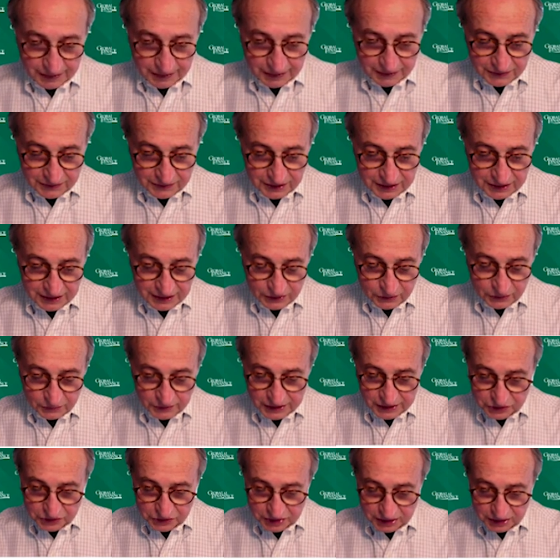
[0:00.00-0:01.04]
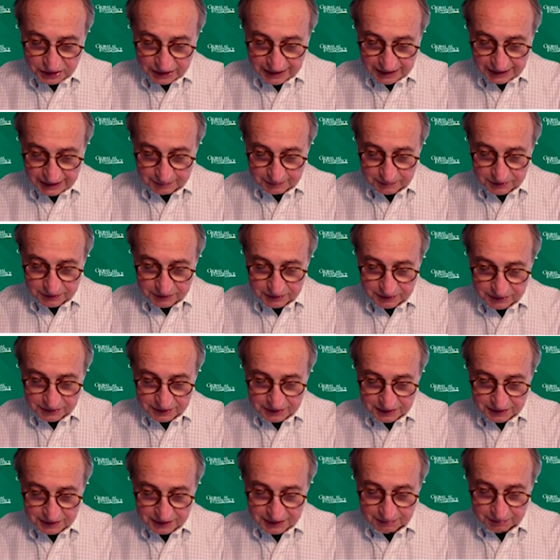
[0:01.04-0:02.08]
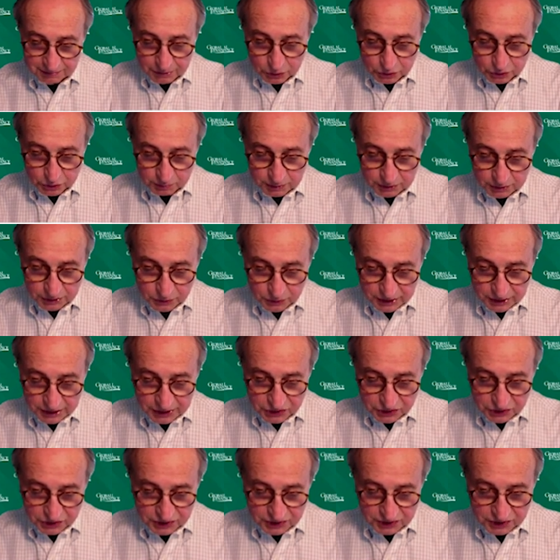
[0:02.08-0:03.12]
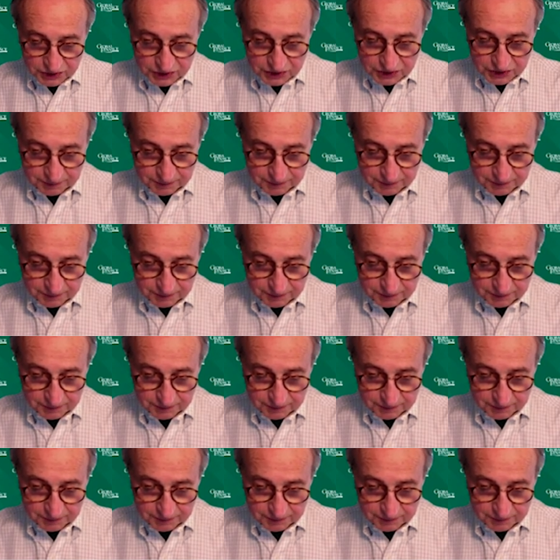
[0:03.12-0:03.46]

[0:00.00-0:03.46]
Citi Innovation Labs in multiple locations.